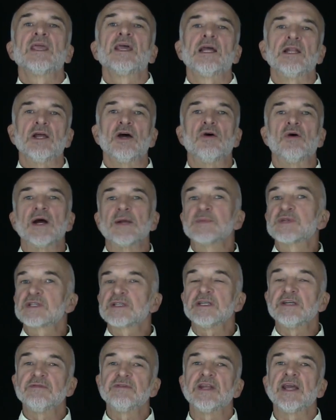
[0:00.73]
Hello, I'm
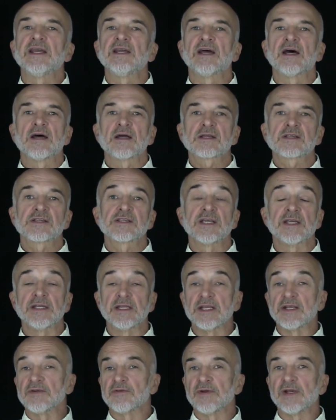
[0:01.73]
Steve Dayock,
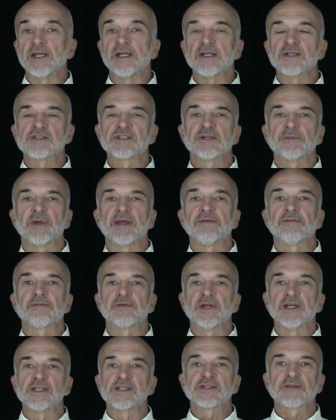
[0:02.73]
sending greetings to my
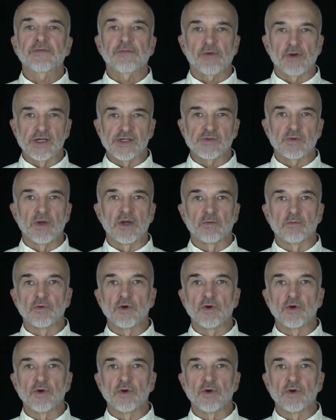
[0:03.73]
friends François